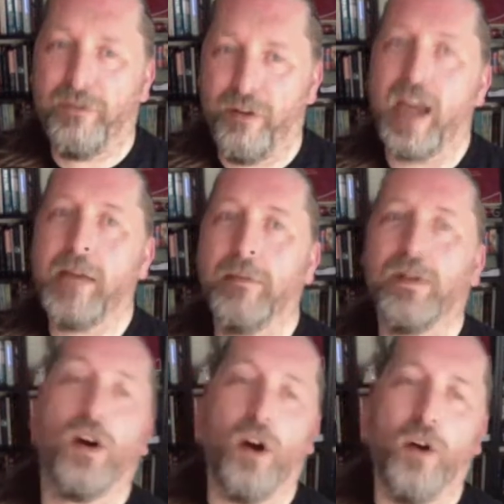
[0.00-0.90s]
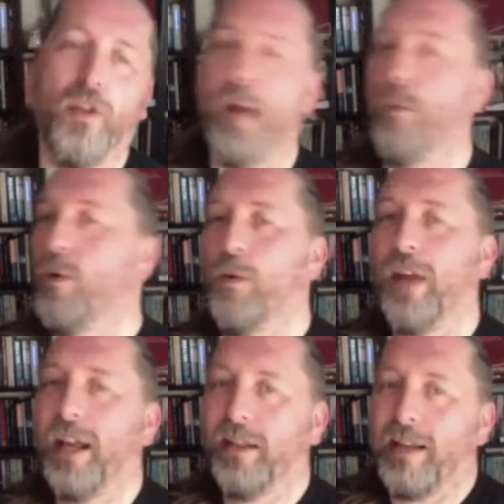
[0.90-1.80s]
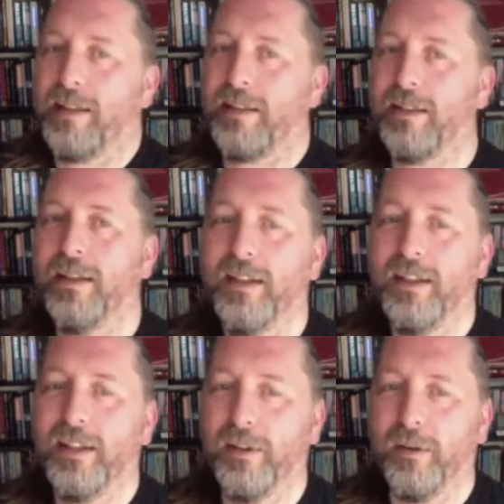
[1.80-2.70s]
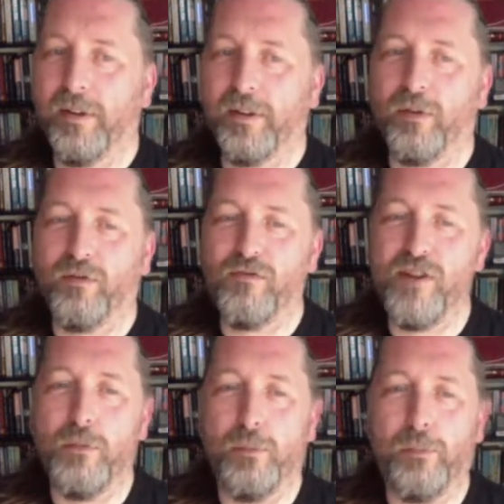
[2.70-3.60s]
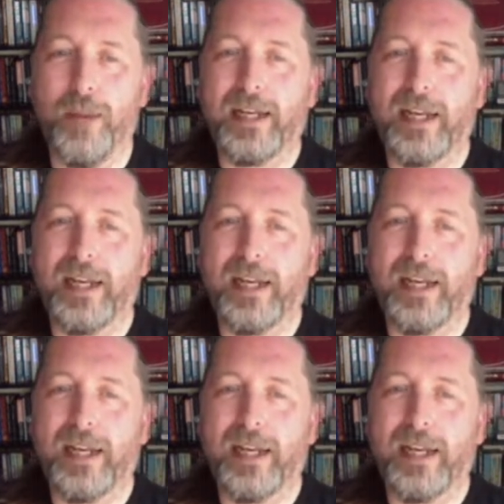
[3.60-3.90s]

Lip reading: framed on the wall. That's the real big